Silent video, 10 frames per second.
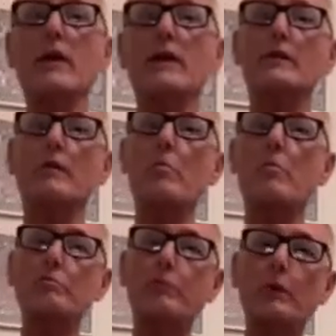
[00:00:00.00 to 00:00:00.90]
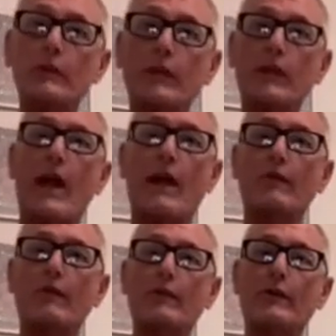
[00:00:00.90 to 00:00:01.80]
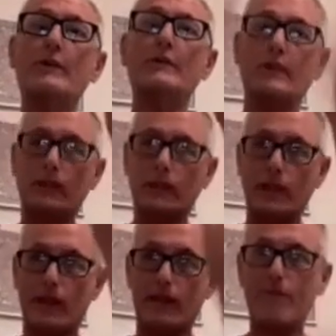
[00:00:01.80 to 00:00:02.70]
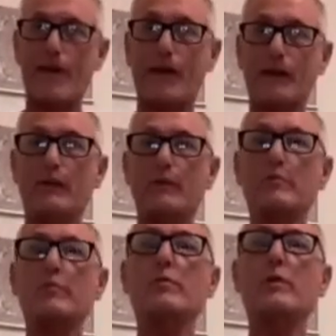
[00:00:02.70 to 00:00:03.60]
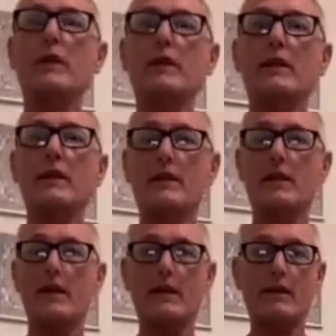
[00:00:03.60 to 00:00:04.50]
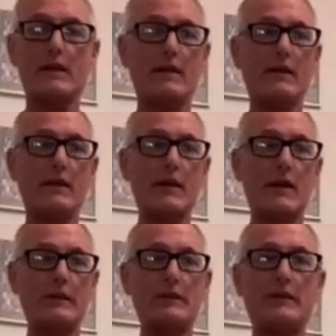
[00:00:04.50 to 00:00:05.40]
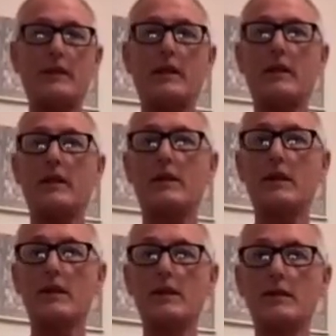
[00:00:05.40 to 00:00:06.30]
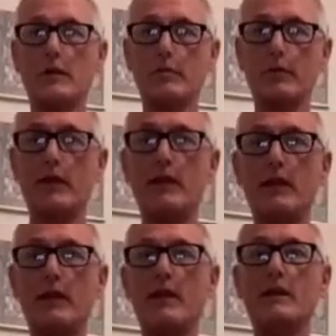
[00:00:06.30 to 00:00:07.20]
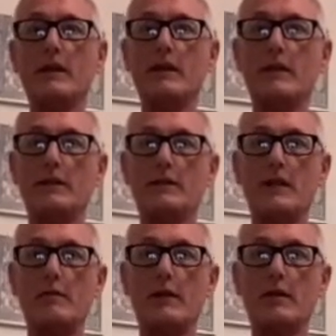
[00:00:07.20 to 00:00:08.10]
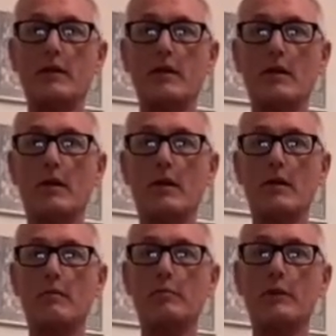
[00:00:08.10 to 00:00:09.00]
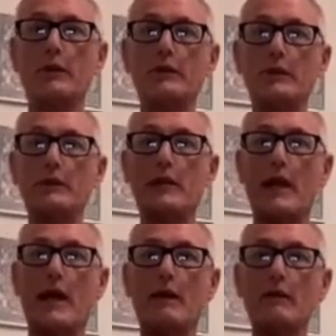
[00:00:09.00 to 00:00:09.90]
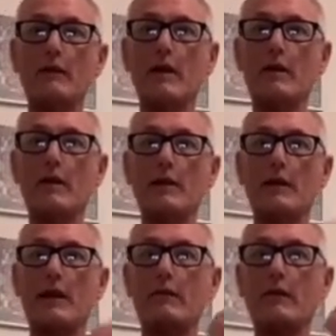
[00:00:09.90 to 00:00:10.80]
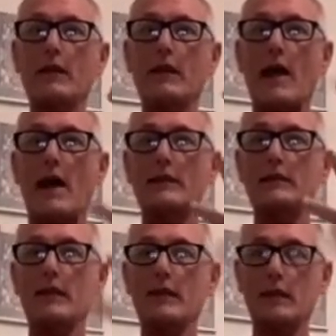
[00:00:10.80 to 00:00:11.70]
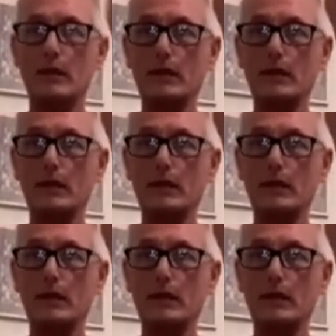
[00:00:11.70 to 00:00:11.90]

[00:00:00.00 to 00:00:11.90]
is we're pushing out first to let a vacuum bring the oxygen in. So bringing in the stomach pushes it out, but then relaxing.